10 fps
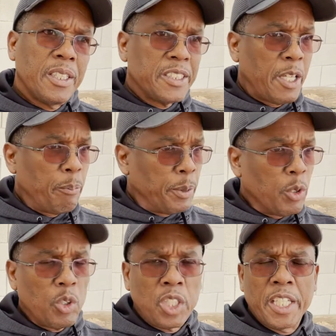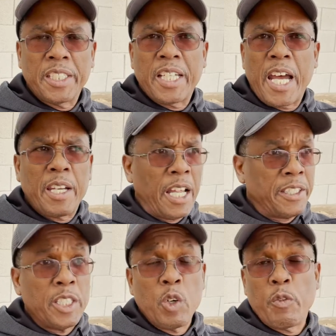That Bill Clinton got, I
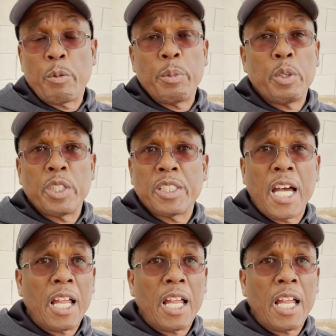think, over $1 million